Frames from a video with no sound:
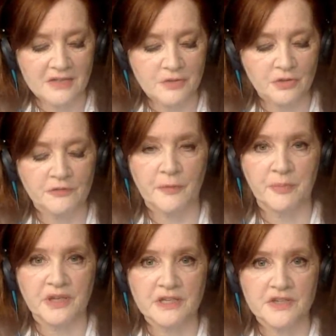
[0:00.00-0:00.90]
a sort of a
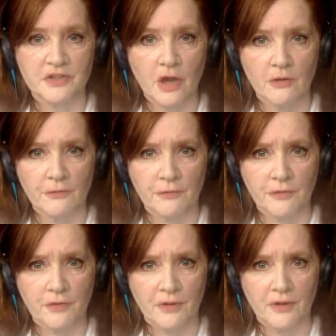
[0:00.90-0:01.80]
peace
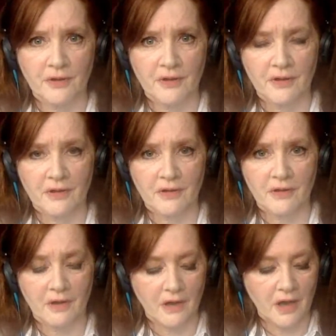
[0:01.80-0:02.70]
dove.
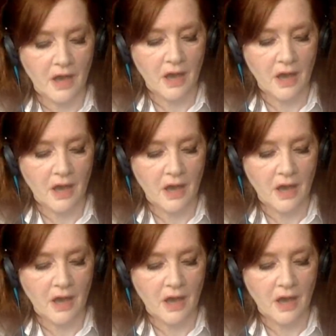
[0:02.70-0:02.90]
Mm-hmm.